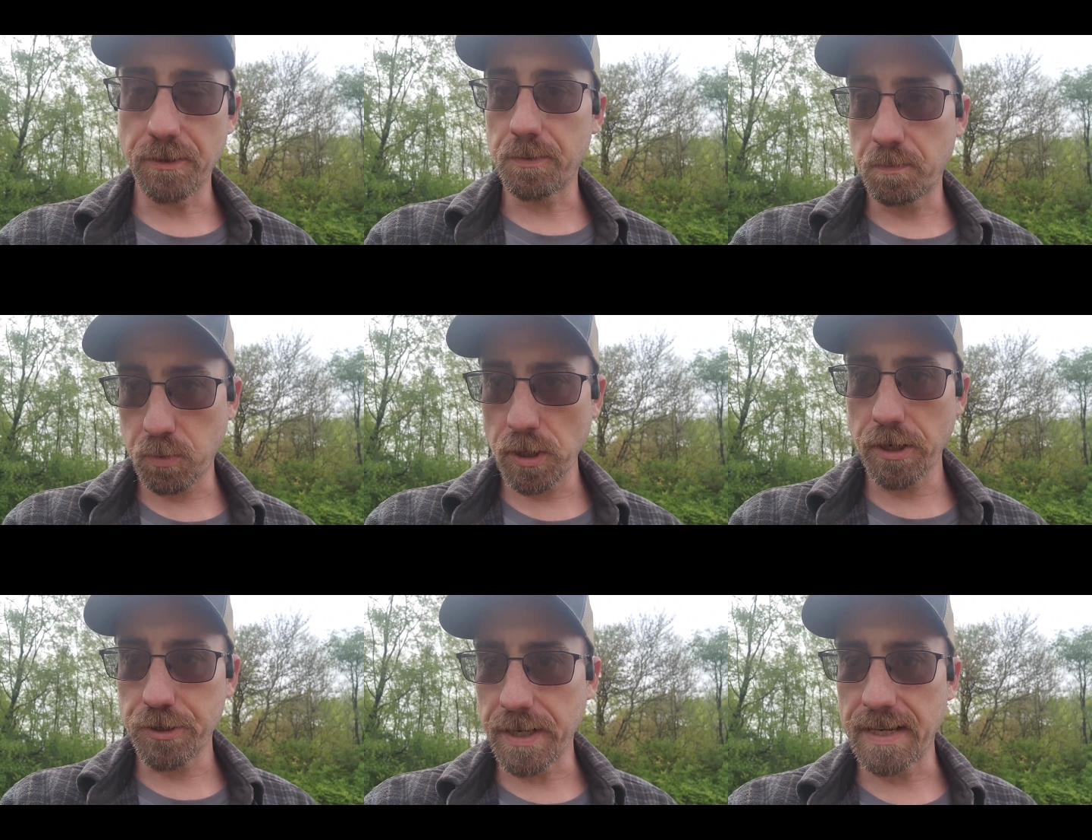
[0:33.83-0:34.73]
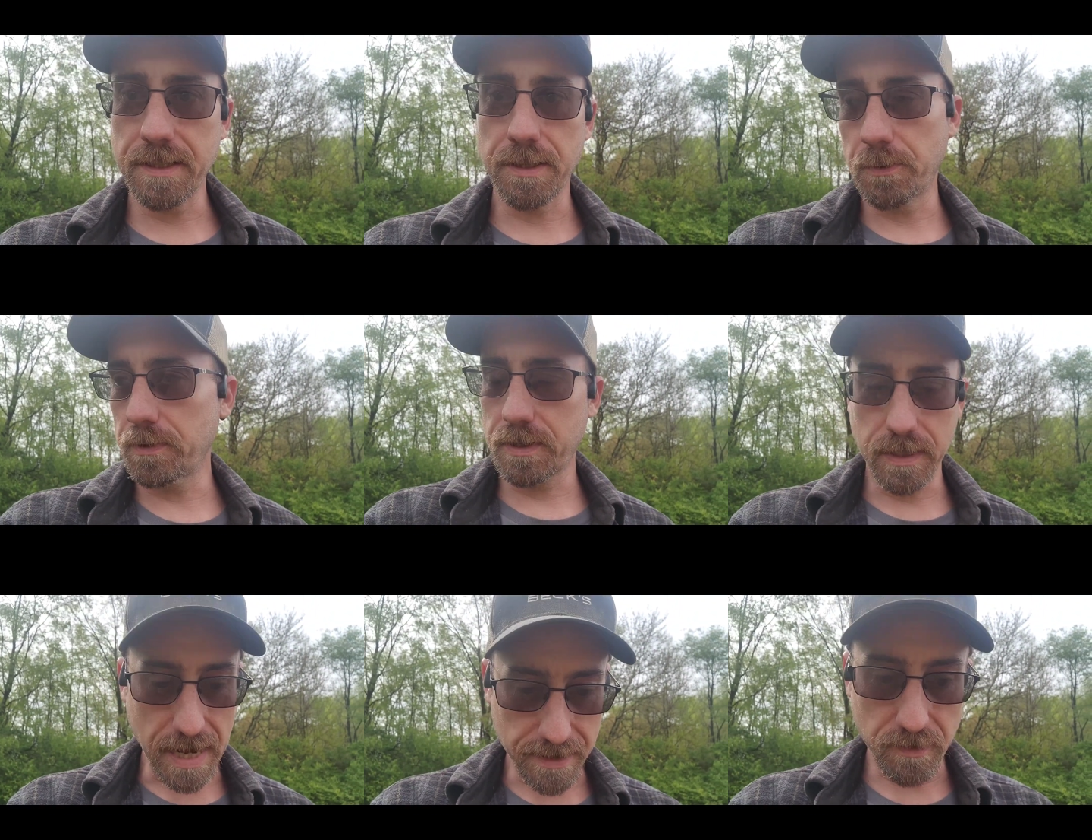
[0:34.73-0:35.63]
there's a pretty good chance that there was a
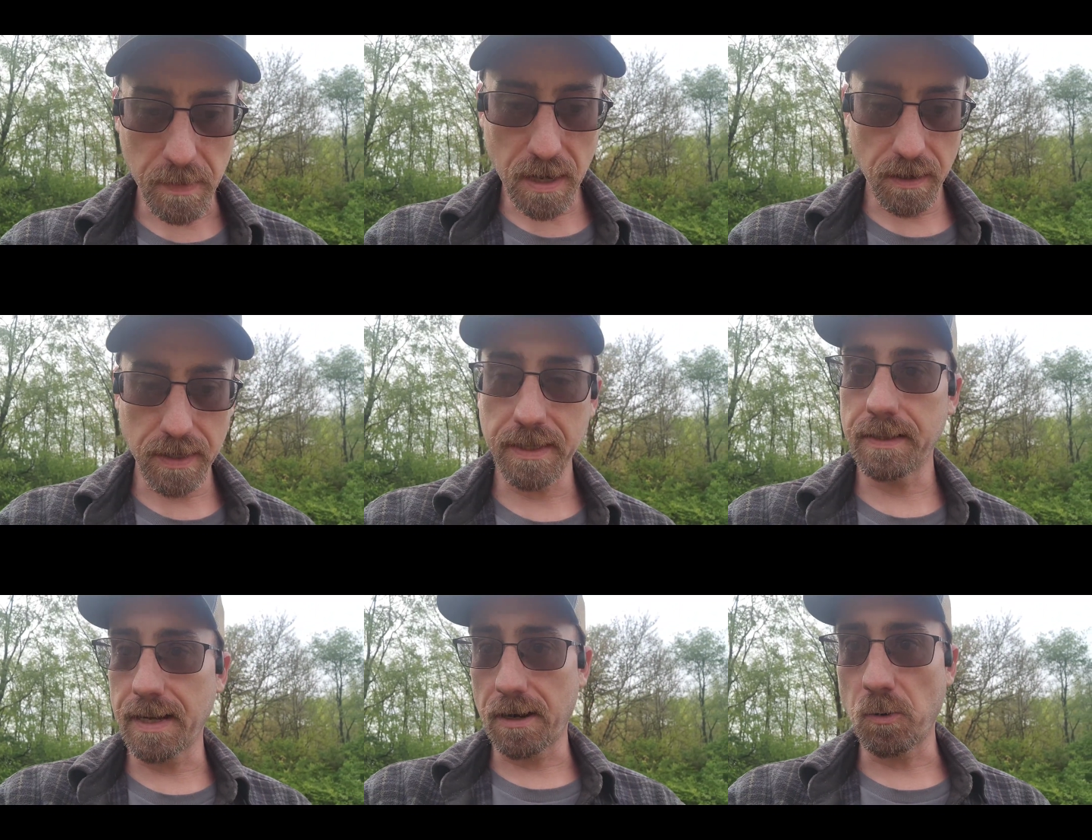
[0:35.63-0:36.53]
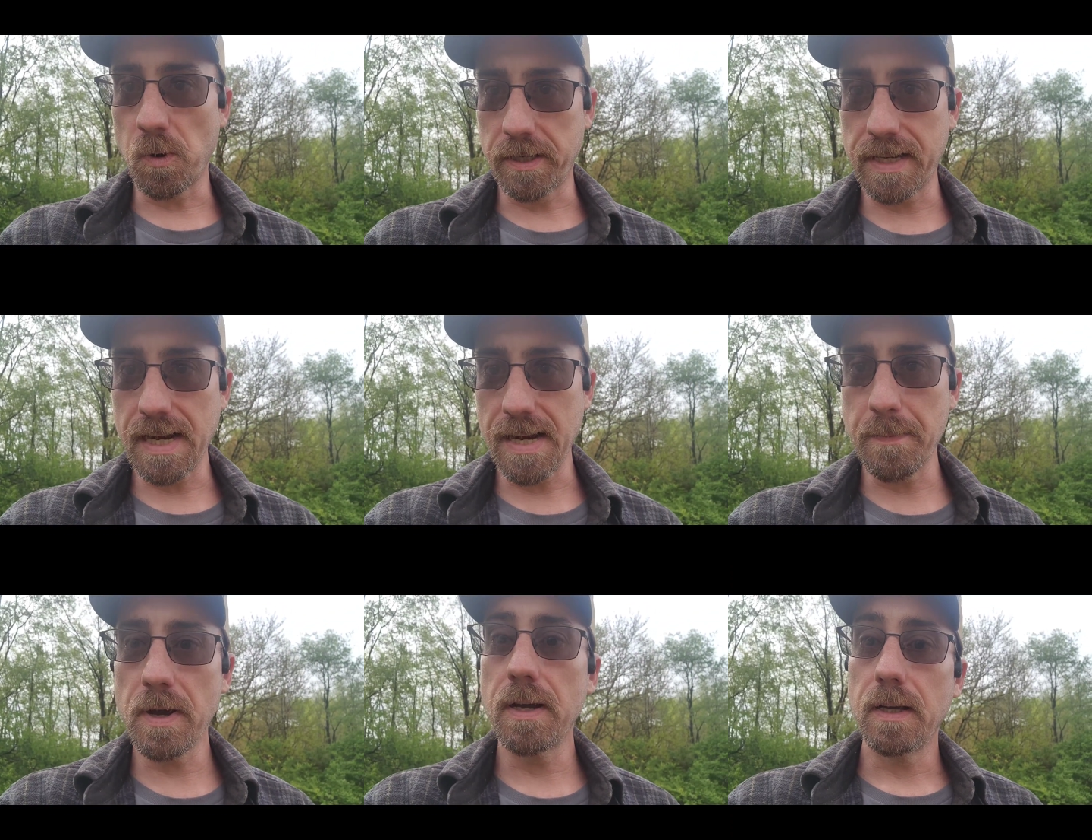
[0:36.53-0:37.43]
Native American there at one
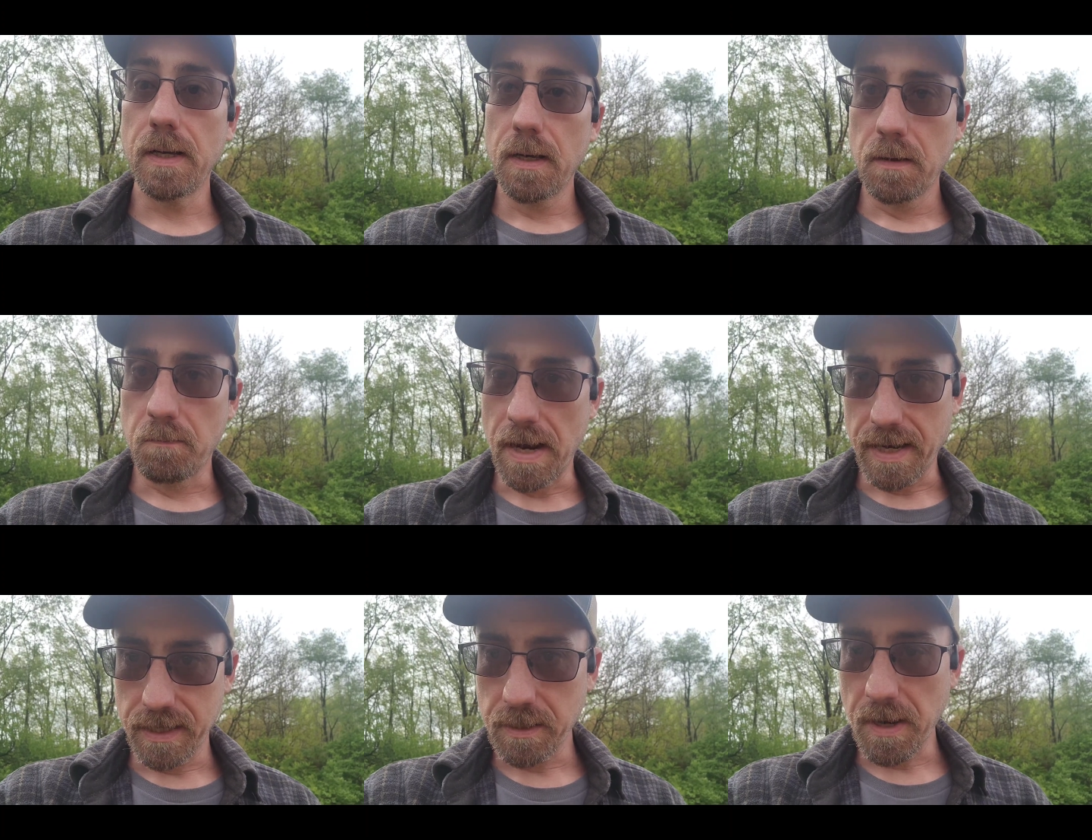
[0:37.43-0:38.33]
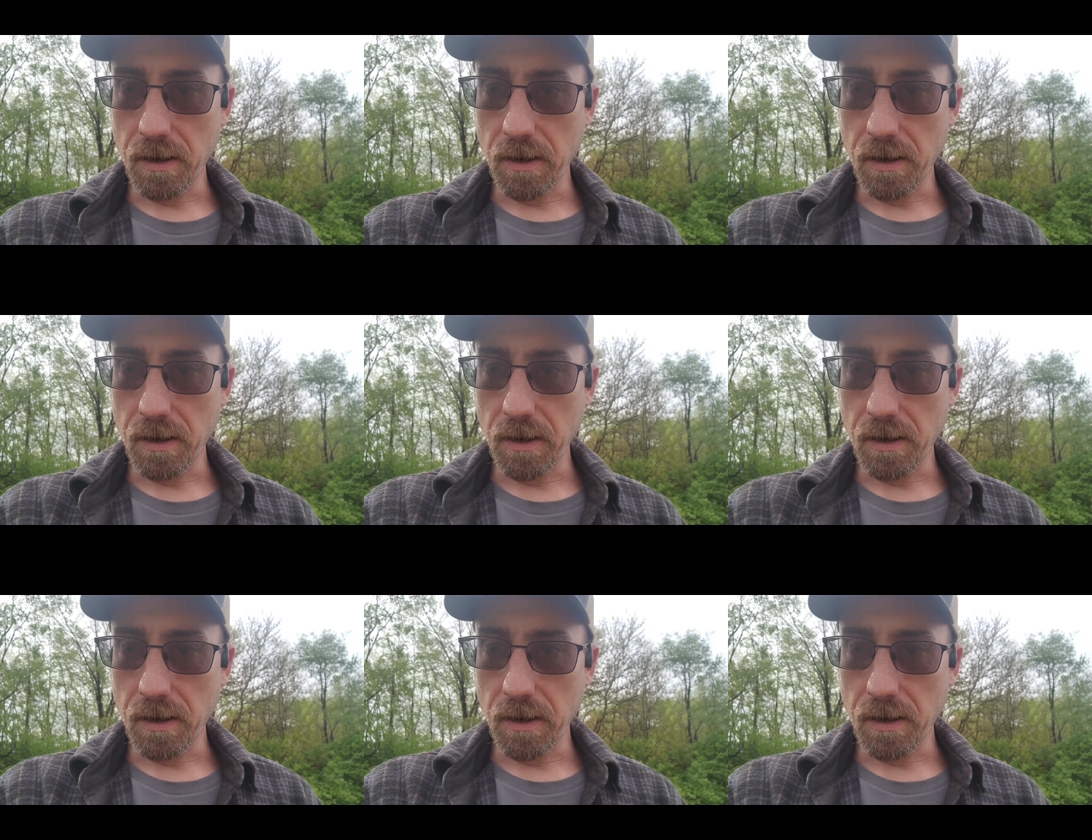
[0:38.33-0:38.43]
time making some